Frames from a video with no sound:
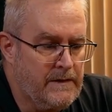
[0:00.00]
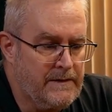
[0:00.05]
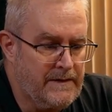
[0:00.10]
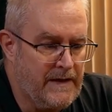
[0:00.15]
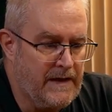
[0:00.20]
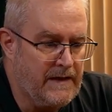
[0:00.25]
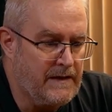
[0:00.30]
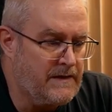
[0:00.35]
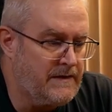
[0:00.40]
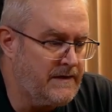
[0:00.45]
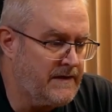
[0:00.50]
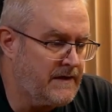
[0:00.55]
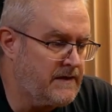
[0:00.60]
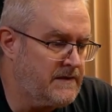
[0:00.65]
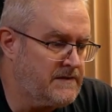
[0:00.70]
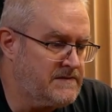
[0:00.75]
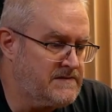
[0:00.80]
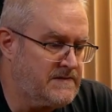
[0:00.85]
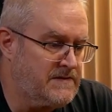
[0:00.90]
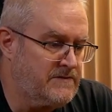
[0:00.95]
That click
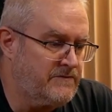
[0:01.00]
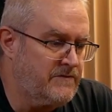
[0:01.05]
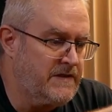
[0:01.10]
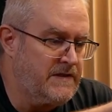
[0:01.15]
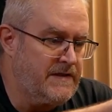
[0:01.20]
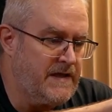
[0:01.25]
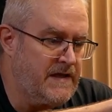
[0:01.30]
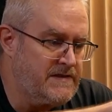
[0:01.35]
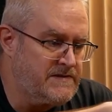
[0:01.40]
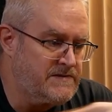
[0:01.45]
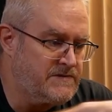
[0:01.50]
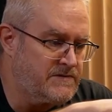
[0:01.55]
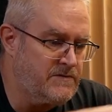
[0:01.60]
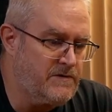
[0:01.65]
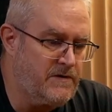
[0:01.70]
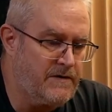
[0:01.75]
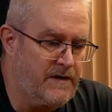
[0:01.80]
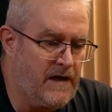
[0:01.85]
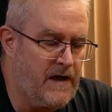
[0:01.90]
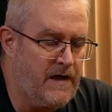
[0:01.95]
is the relays
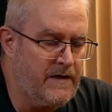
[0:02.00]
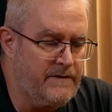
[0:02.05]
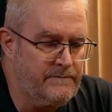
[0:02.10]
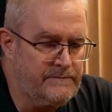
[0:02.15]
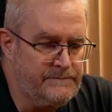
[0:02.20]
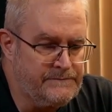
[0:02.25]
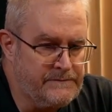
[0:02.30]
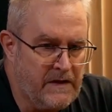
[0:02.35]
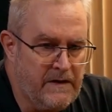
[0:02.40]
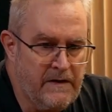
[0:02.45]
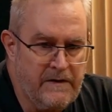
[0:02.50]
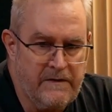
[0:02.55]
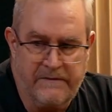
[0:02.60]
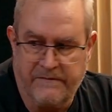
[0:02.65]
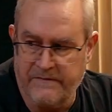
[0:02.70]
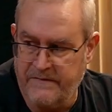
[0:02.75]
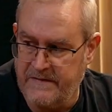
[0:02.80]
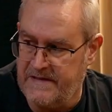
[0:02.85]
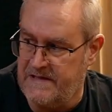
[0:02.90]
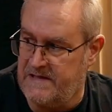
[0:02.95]
turning on
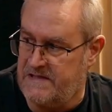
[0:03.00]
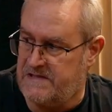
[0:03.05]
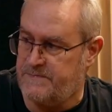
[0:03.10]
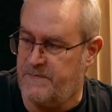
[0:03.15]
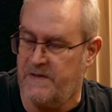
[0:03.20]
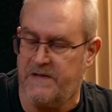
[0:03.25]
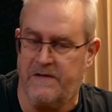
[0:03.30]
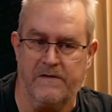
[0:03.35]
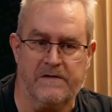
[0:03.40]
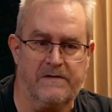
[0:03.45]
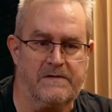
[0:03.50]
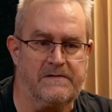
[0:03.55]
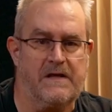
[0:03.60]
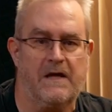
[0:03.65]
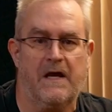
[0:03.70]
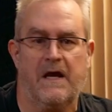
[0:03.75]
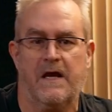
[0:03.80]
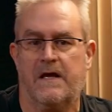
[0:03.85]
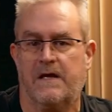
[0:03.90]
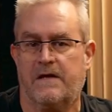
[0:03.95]
for these speakers.
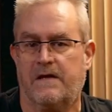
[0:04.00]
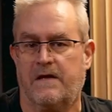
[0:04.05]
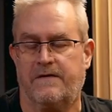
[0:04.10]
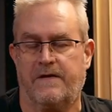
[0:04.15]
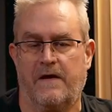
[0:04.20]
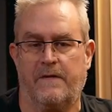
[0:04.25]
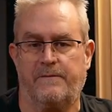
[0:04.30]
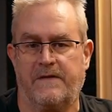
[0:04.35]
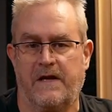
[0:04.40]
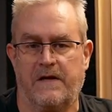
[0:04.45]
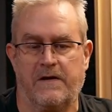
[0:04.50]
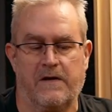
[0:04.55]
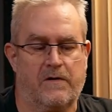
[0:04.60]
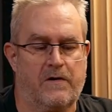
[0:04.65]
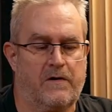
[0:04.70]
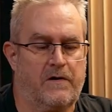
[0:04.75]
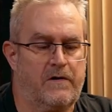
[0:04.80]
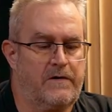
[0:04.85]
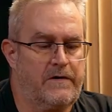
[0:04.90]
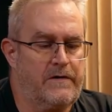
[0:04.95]
The thump that you
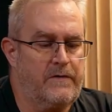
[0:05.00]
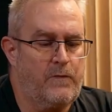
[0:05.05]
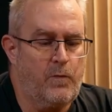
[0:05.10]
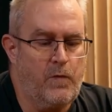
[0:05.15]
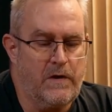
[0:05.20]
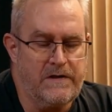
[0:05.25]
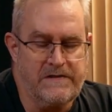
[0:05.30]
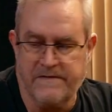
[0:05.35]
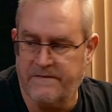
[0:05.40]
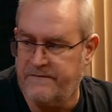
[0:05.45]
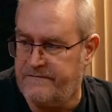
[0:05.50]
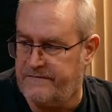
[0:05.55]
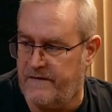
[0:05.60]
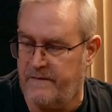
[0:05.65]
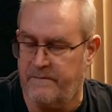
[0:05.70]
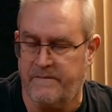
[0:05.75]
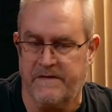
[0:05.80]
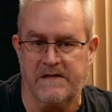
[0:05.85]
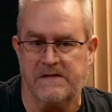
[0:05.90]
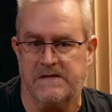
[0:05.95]
heard wasn't
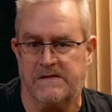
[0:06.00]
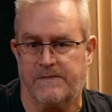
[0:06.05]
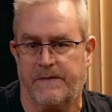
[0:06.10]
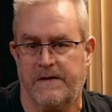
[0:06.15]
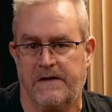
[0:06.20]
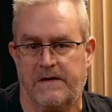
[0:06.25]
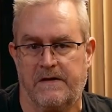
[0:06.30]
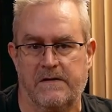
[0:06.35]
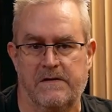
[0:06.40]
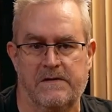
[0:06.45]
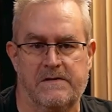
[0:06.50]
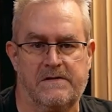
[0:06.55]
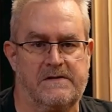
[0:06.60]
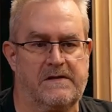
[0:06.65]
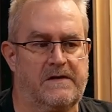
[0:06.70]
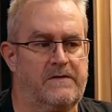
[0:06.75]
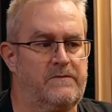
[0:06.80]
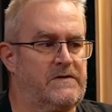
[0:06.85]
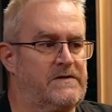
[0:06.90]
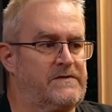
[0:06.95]
from these speakers.
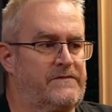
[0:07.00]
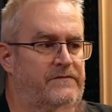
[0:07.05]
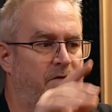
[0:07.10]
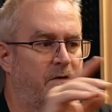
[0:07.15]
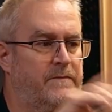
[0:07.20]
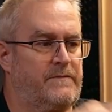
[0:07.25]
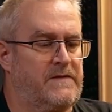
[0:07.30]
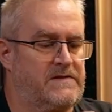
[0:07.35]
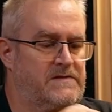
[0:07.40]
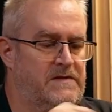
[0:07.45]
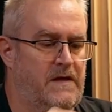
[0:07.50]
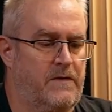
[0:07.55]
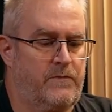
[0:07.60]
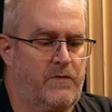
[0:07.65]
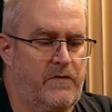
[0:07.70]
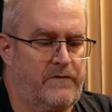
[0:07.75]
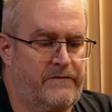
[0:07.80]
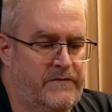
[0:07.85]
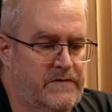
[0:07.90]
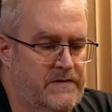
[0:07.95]
It was from the
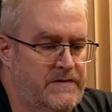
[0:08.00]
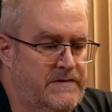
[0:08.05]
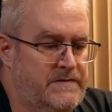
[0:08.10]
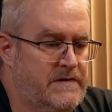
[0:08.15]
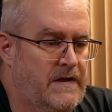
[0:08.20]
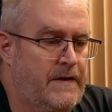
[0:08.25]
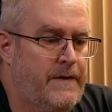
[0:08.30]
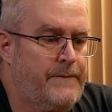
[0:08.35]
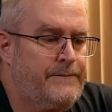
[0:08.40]
subwoofers.